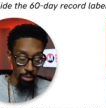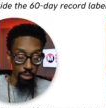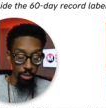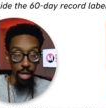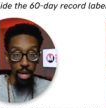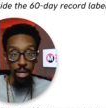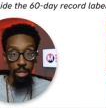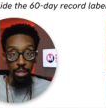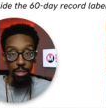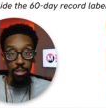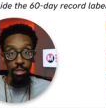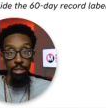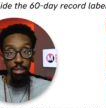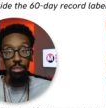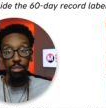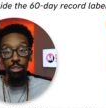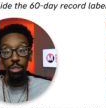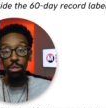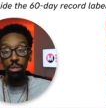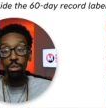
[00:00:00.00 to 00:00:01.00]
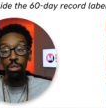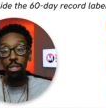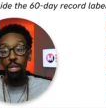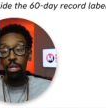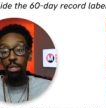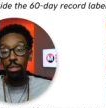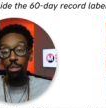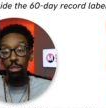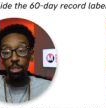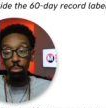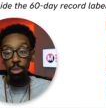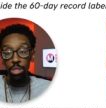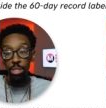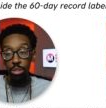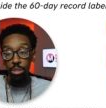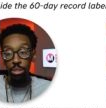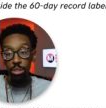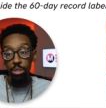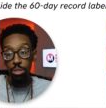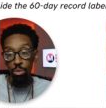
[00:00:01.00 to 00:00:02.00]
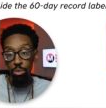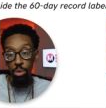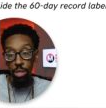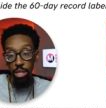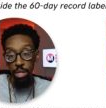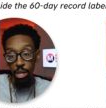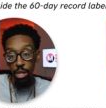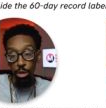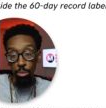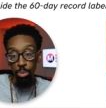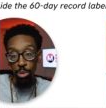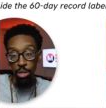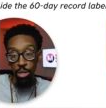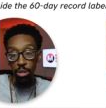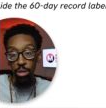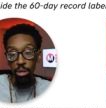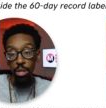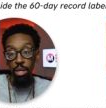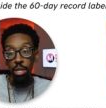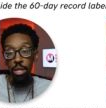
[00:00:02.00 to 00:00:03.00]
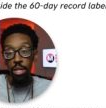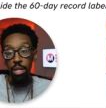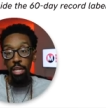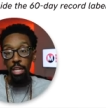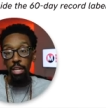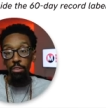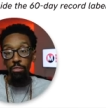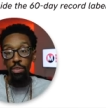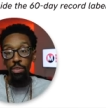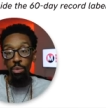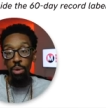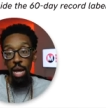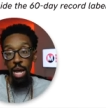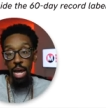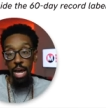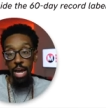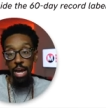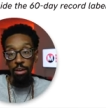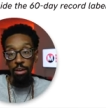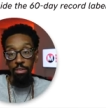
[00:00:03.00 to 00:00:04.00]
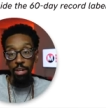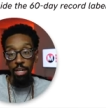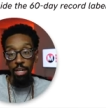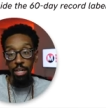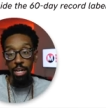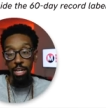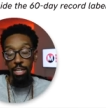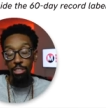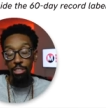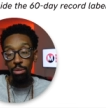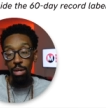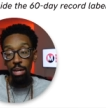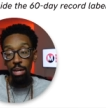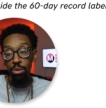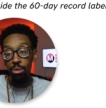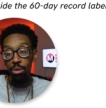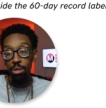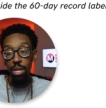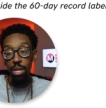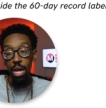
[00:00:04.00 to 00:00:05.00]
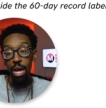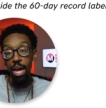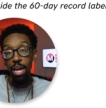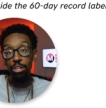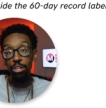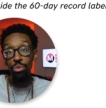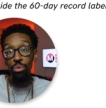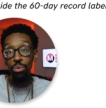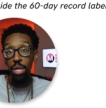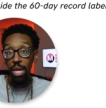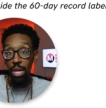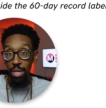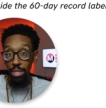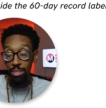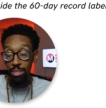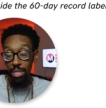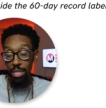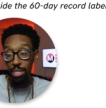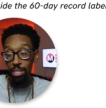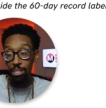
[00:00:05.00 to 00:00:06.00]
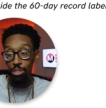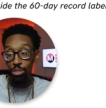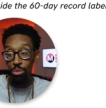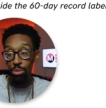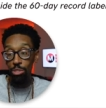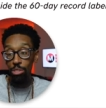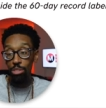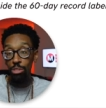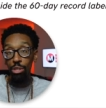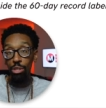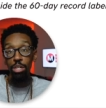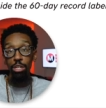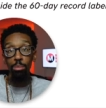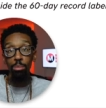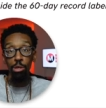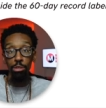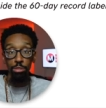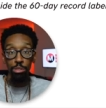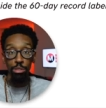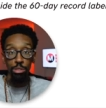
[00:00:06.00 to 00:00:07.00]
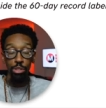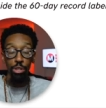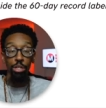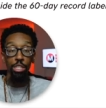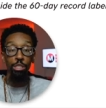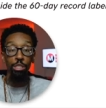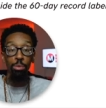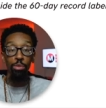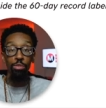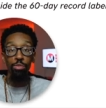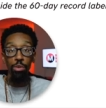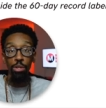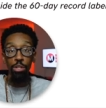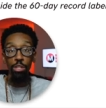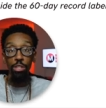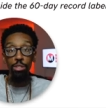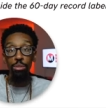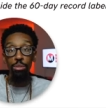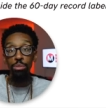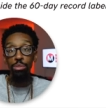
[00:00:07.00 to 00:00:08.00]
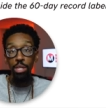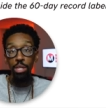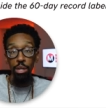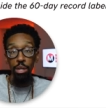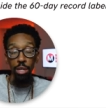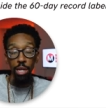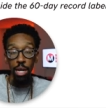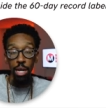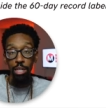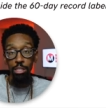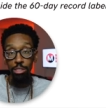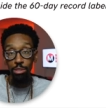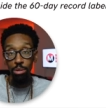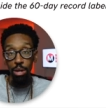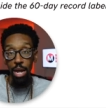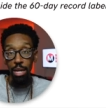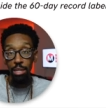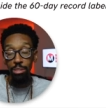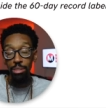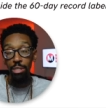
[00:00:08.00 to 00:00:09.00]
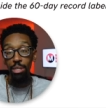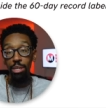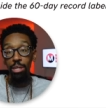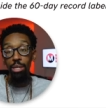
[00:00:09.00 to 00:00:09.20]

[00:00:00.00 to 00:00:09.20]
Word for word: Okay. So a little bit of quick help here. If you have a contract online, you can take it to an attorney. Most attorneys prefer to use their contracts.